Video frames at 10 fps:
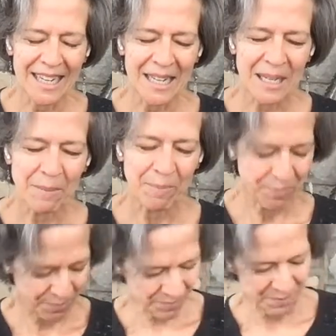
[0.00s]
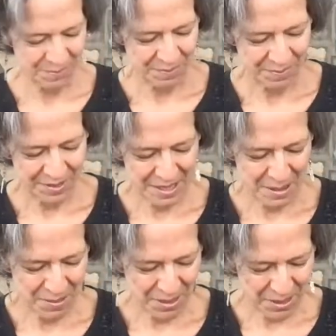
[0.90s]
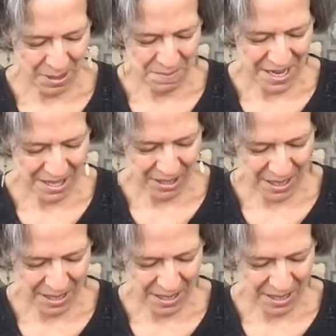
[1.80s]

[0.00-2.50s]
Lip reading: Ah, the thumbnail